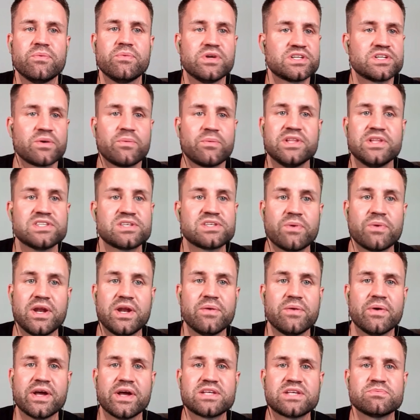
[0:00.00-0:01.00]
which I went to
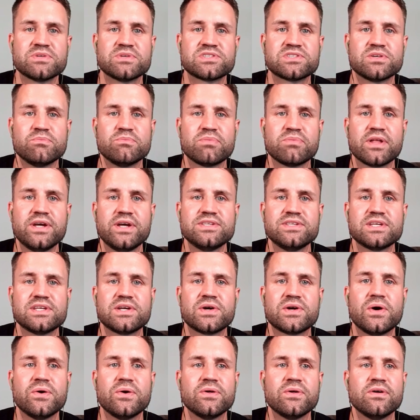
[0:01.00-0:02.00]
anyway because my son plays in
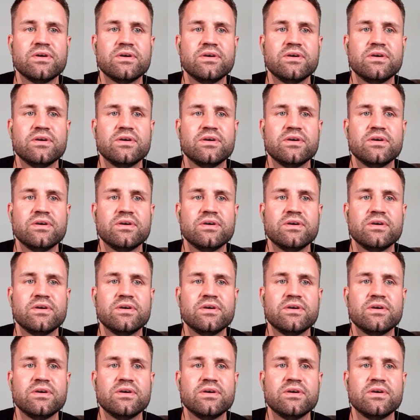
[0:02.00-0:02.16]
goal.